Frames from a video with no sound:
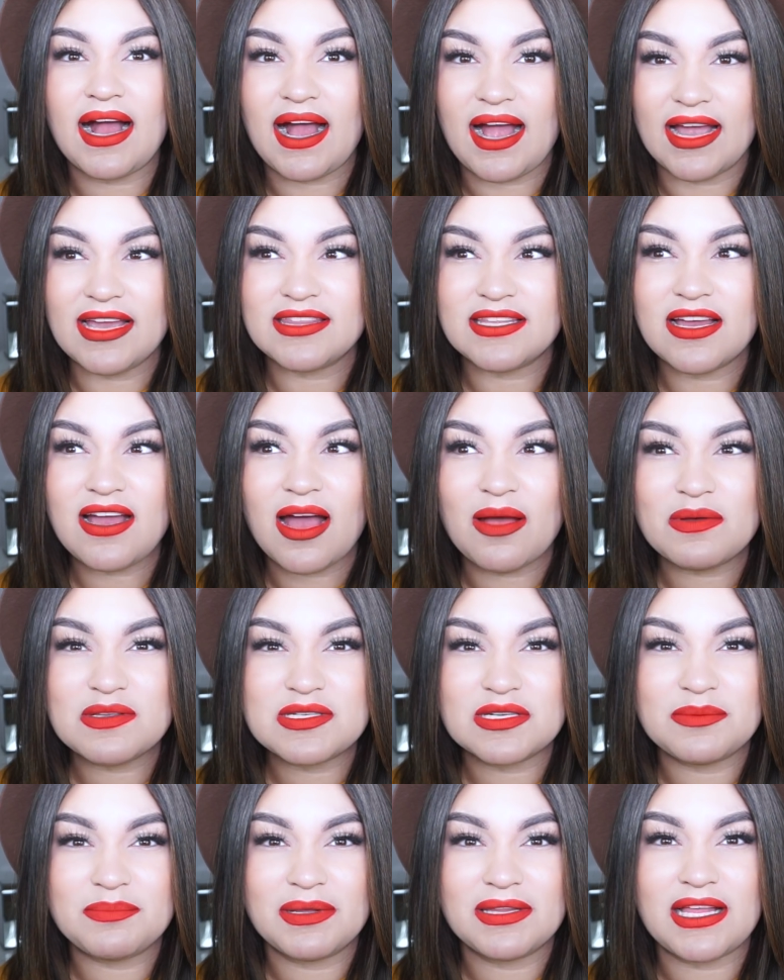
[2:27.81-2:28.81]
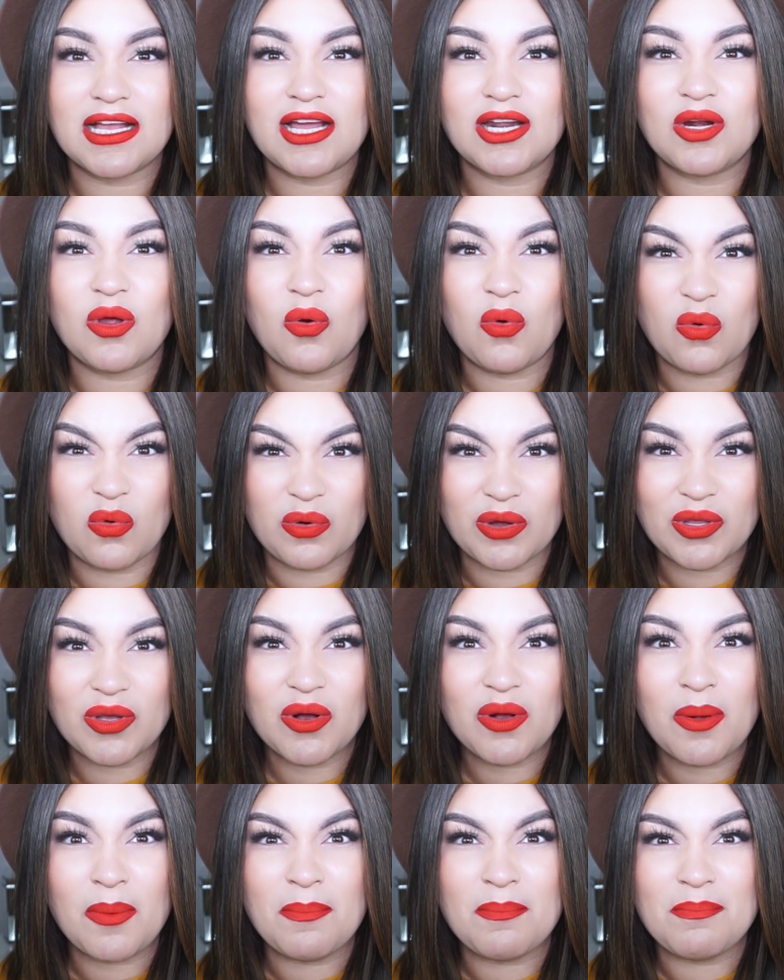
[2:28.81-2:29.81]
I thought I was gonna be like an
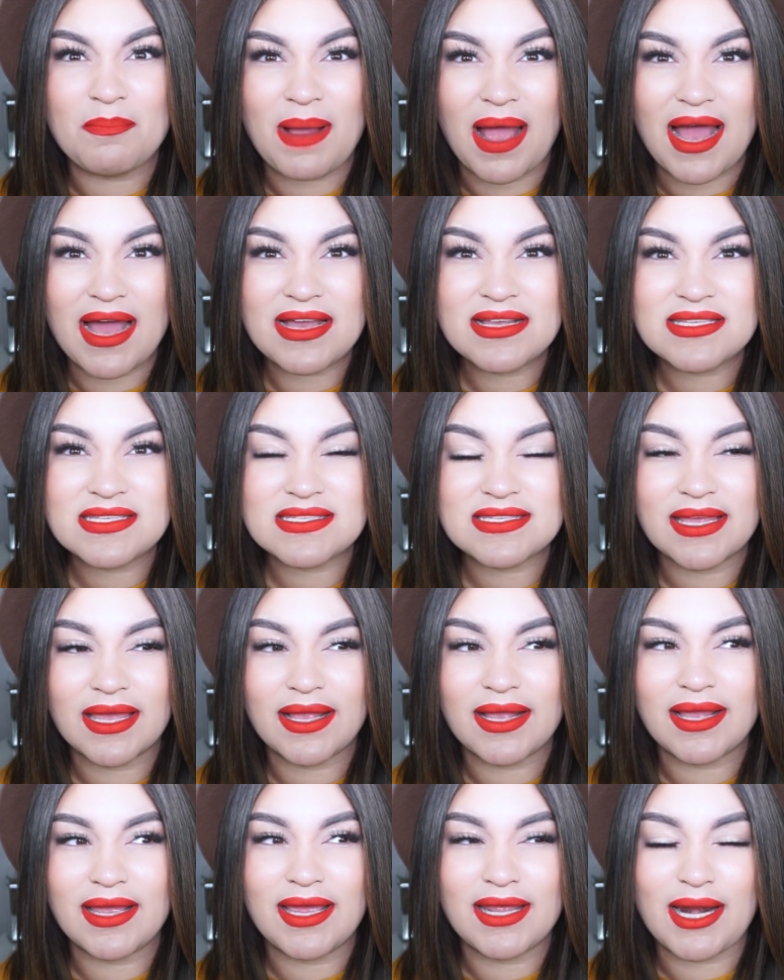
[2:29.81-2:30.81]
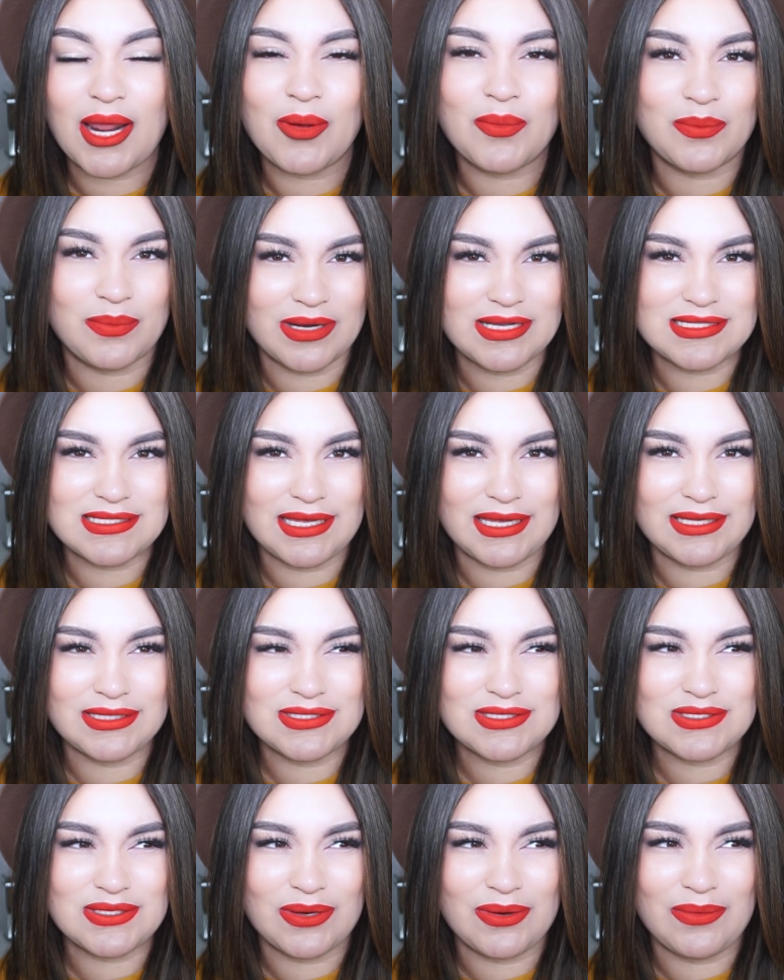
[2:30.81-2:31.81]
oil mess, like, and I
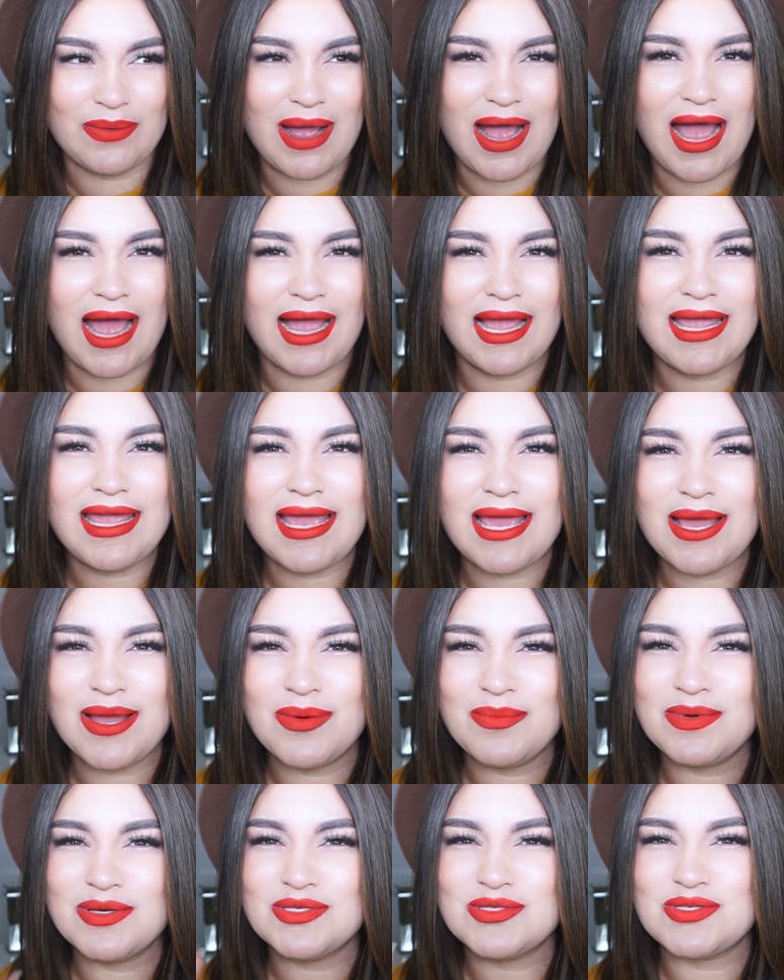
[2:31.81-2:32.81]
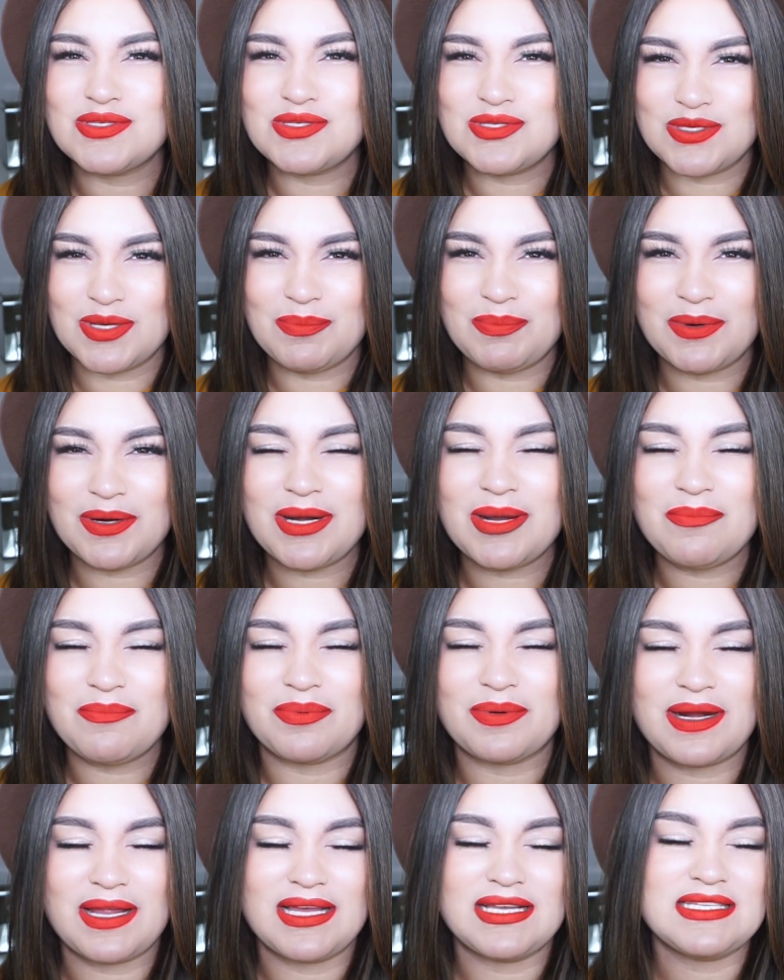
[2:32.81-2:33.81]
wasn't. So I am super
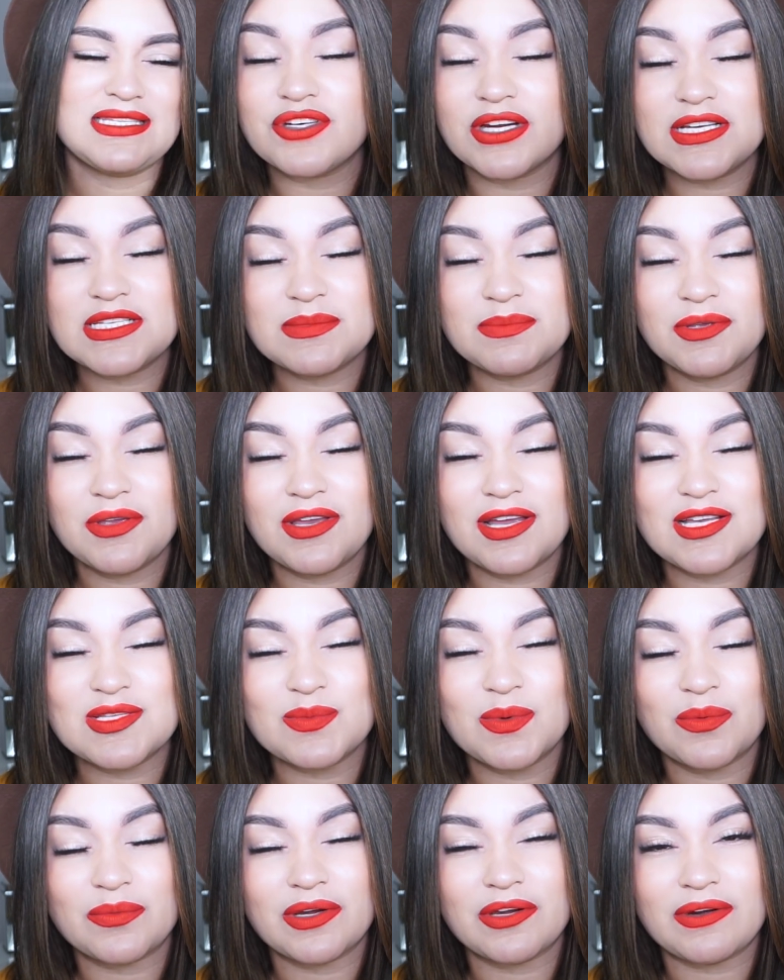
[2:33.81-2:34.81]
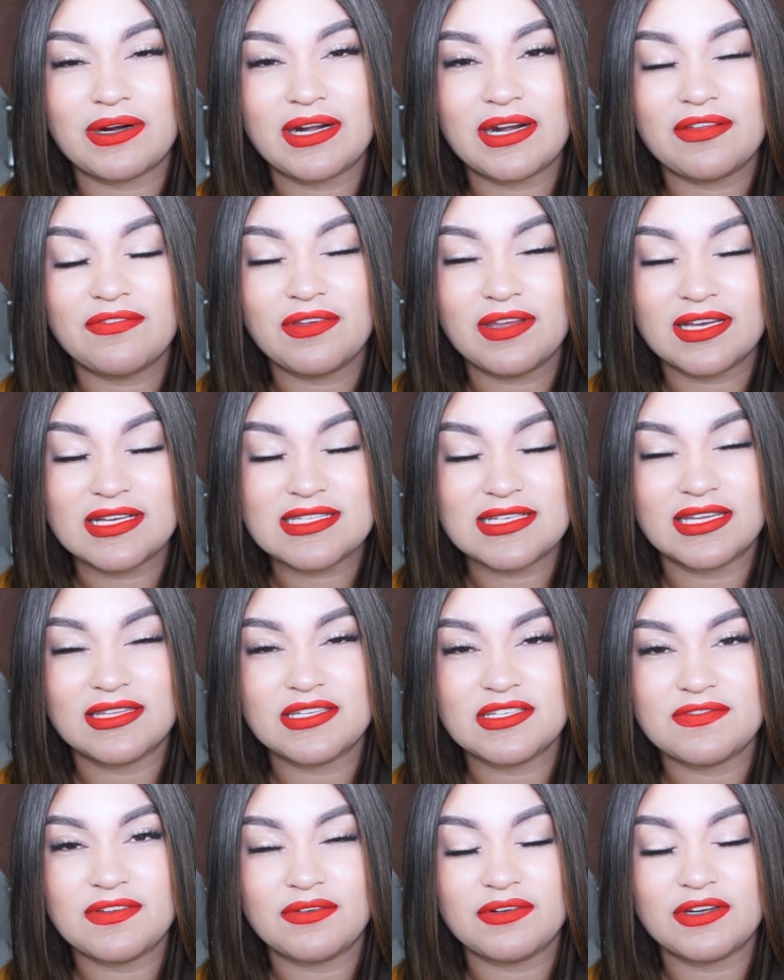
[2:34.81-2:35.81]
impressed. Trust me, you guys won't regret it if you guys
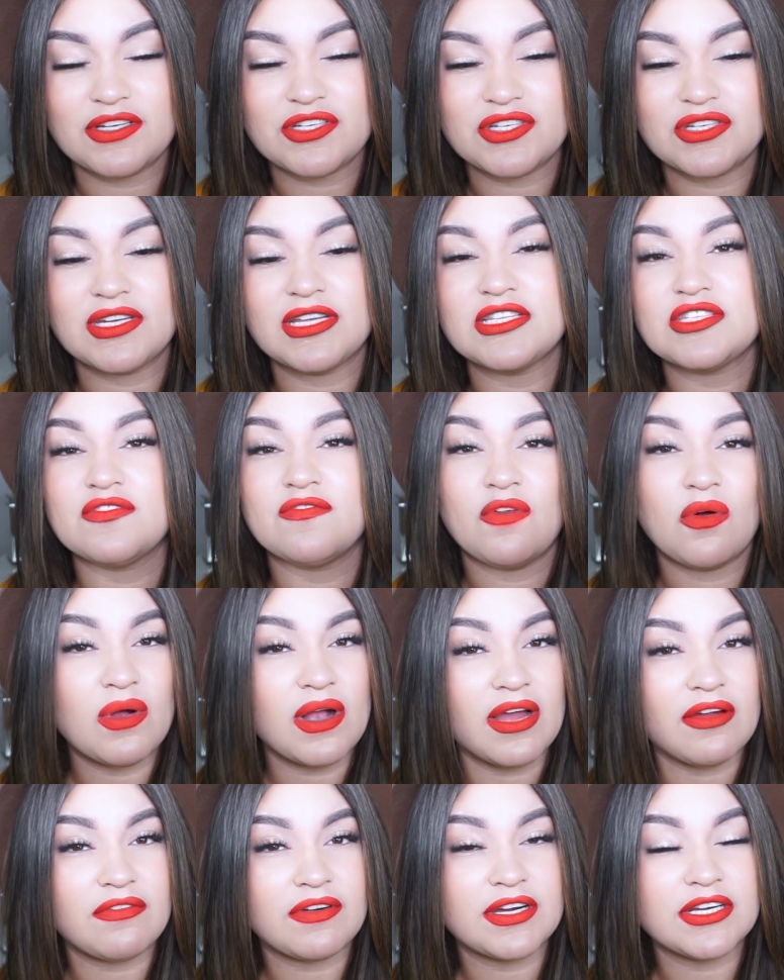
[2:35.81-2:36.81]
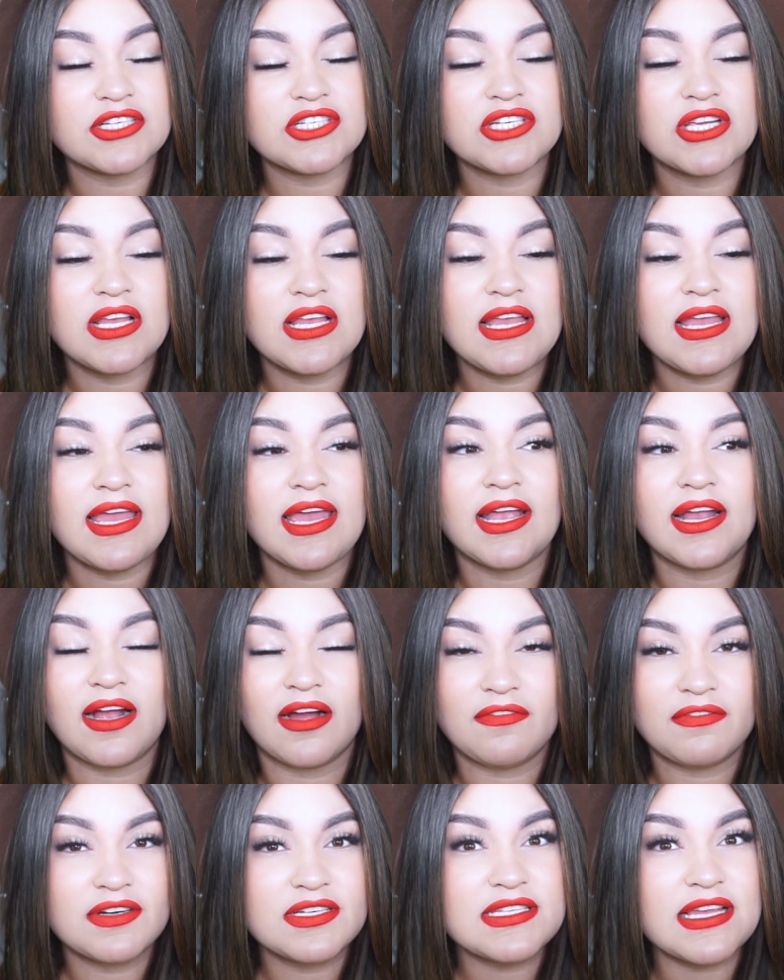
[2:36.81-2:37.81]
get this foundation. It's full coverage, it
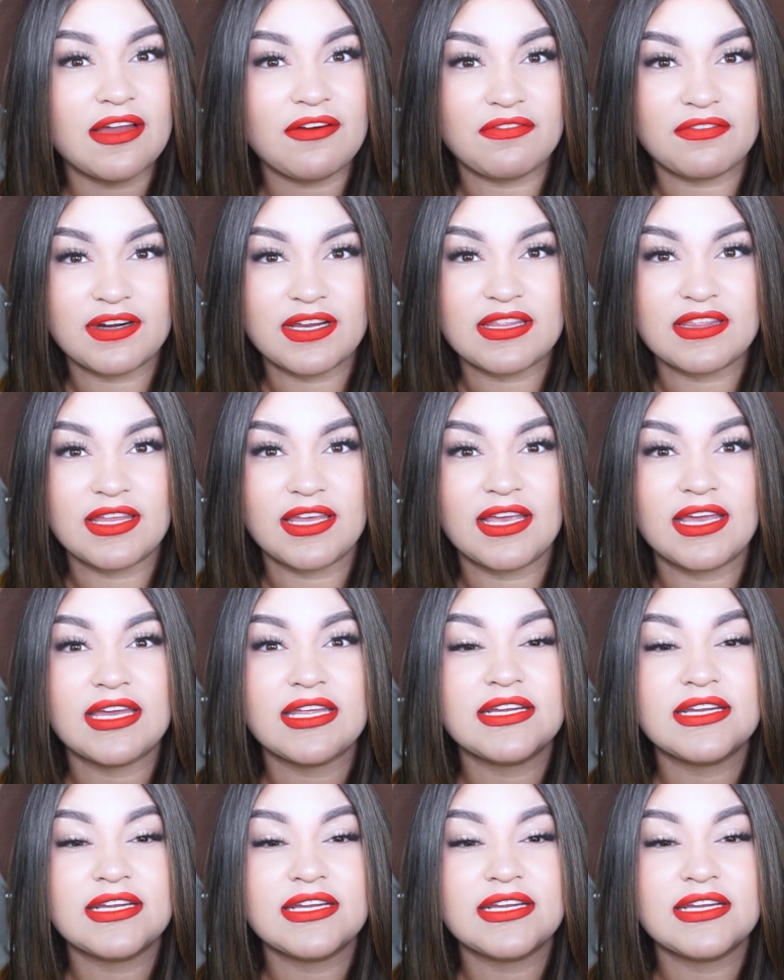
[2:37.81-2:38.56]
covers everything.